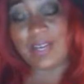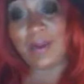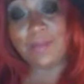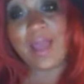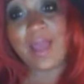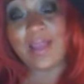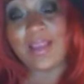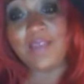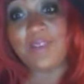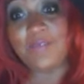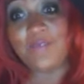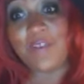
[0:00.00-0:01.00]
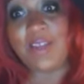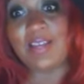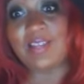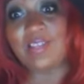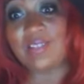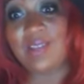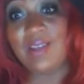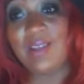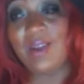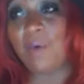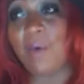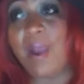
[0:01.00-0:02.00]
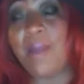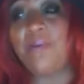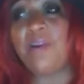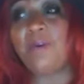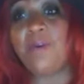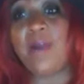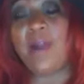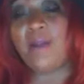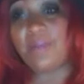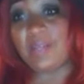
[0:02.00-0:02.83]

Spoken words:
And I'm not even finished wrapping it around,